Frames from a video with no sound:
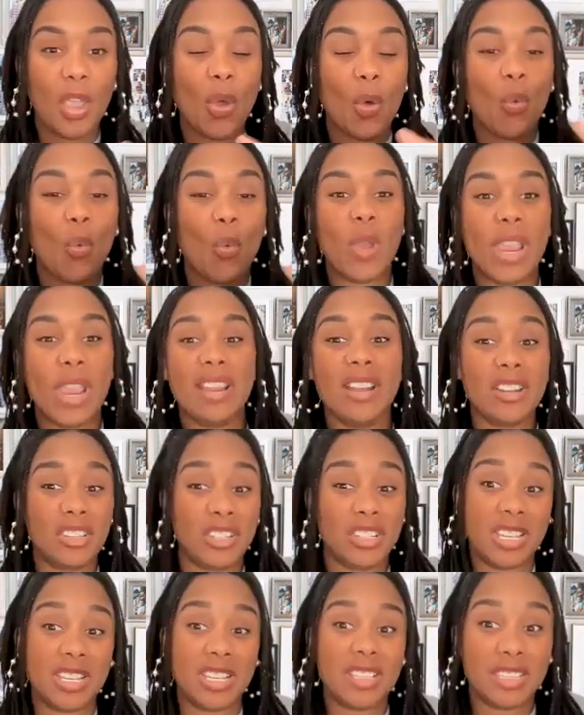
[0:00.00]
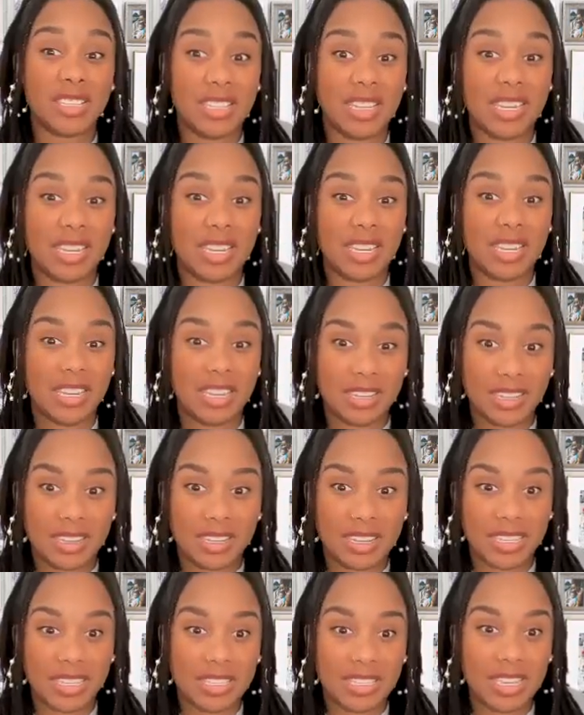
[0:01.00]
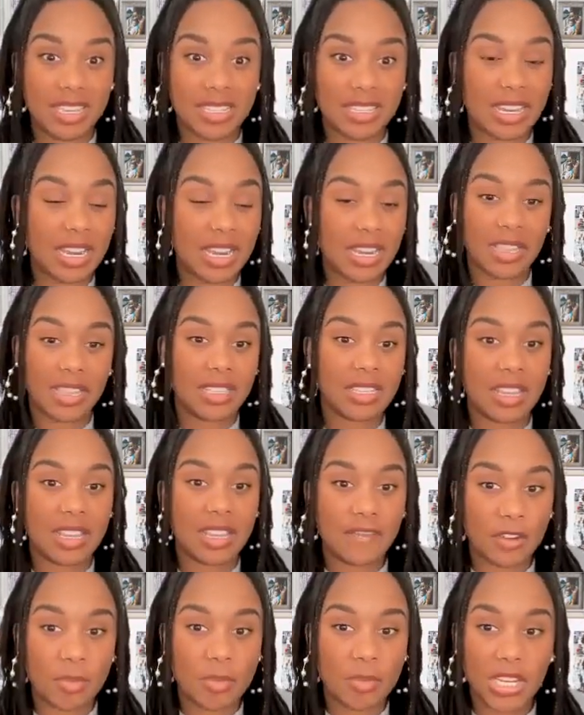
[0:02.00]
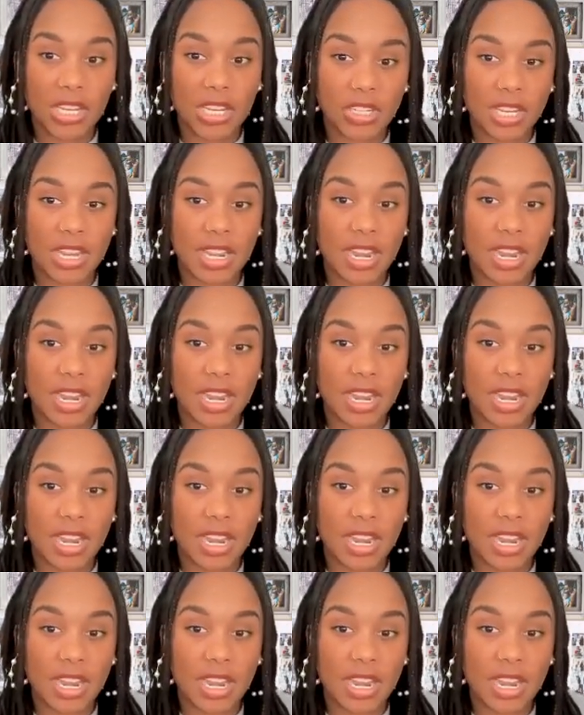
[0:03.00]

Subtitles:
where Gen Z is getting this information.